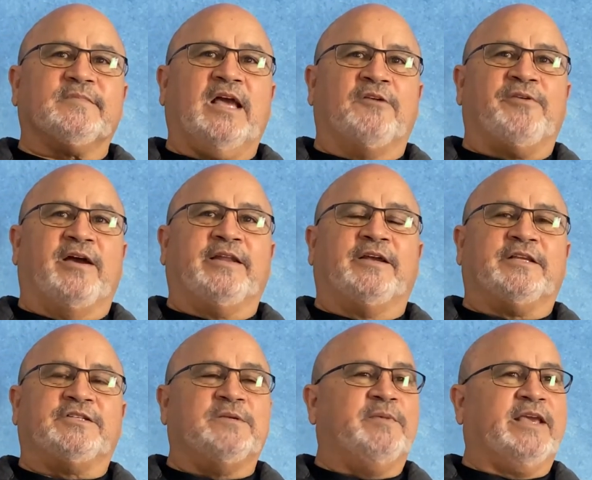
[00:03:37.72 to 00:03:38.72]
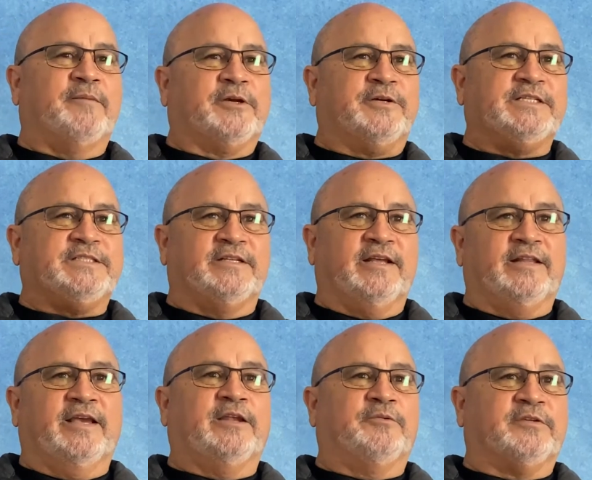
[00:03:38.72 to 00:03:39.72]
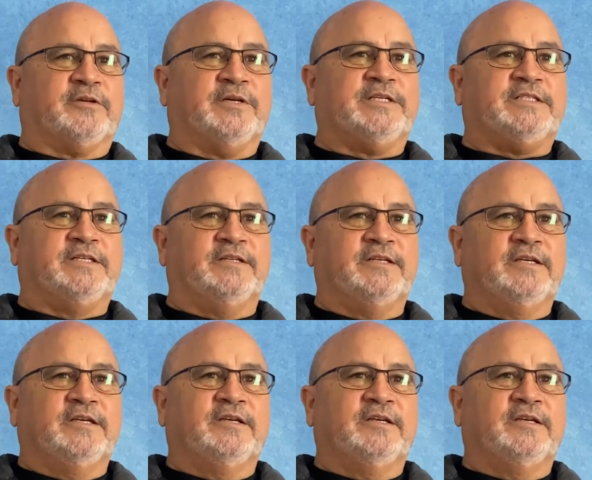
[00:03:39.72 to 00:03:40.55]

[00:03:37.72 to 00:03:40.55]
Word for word: I found out that she became a Christian. That lady was a Christian.